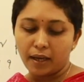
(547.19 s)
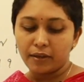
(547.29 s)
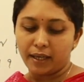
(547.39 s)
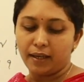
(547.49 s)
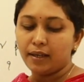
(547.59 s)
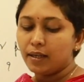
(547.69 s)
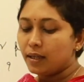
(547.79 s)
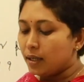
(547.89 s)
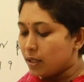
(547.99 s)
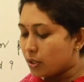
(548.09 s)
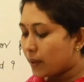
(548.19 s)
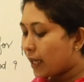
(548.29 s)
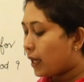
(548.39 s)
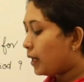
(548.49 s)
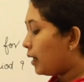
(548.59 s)
Okay, so you
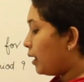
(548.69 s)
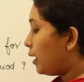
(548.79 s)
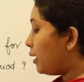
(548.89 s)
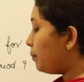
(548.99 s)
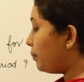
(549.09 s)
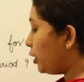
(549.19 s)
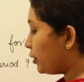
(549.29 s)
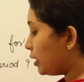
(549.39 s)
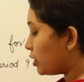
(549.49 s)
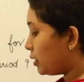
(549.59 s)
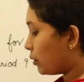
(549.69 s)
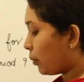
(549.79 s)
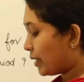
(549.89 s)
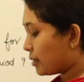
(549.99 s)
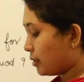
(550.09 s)
can look into the
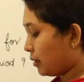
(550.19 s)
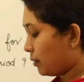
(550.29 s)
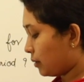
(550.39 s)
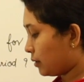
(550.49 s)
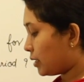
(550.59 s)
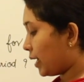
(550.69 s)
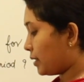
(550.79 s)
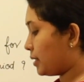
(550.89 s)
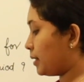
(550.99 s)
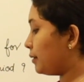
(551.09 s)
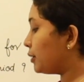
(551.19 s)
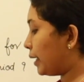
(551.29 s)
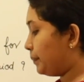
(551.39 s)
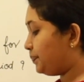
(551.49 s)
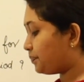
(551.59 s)
question text. Okay,